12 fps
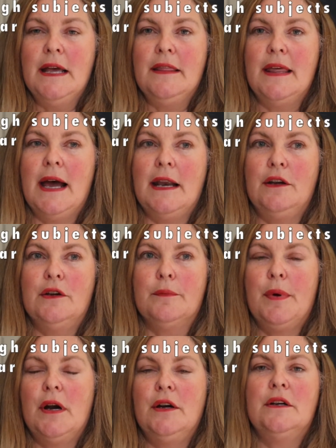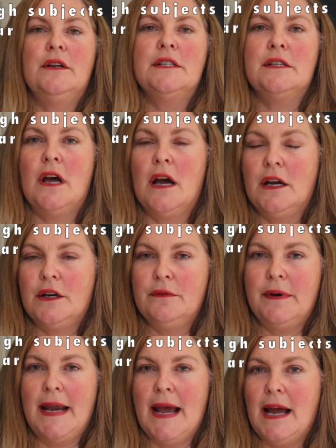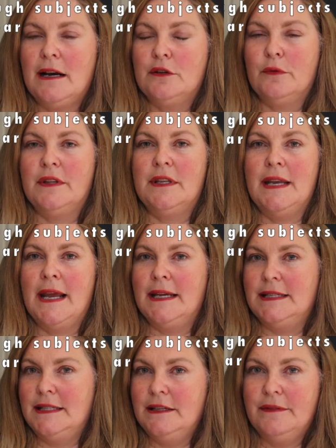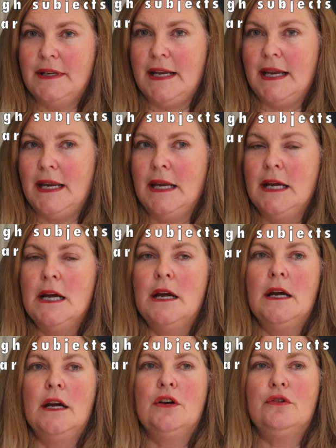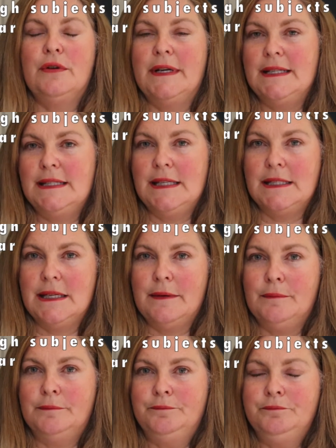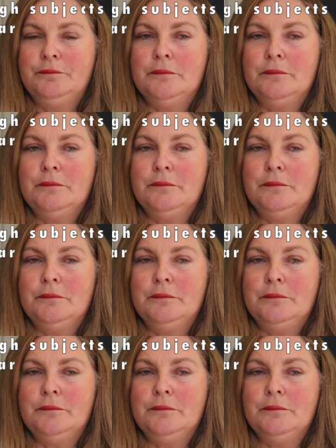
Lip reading: that your partner is not going to react with negativity, criticism.